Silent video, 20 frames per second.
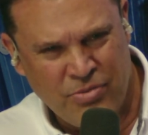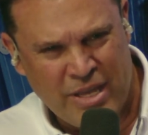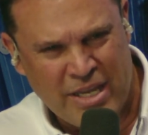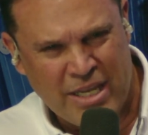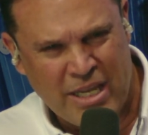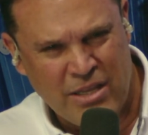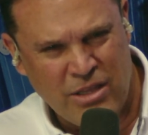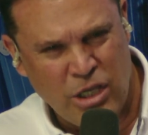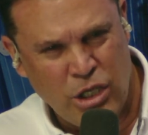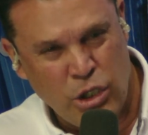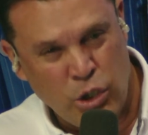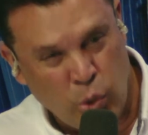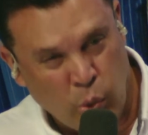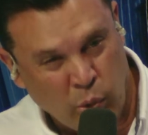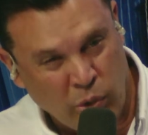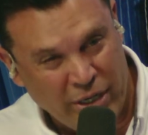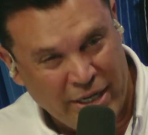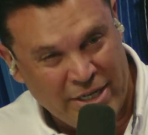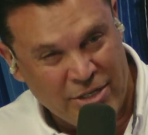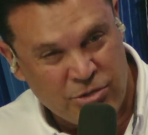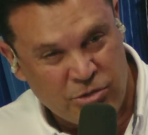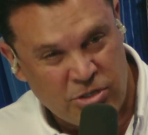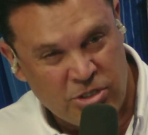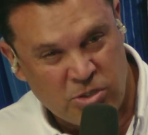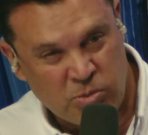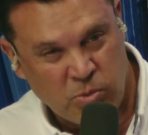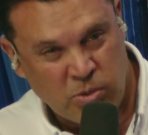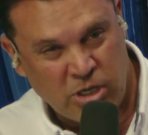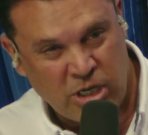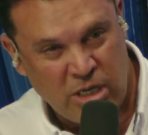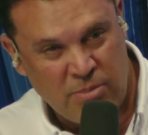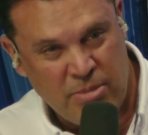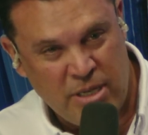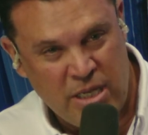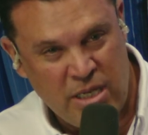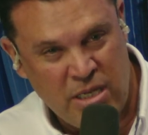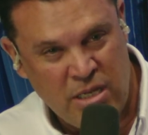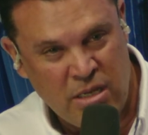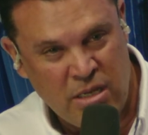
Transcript: thinking that your interests were going to be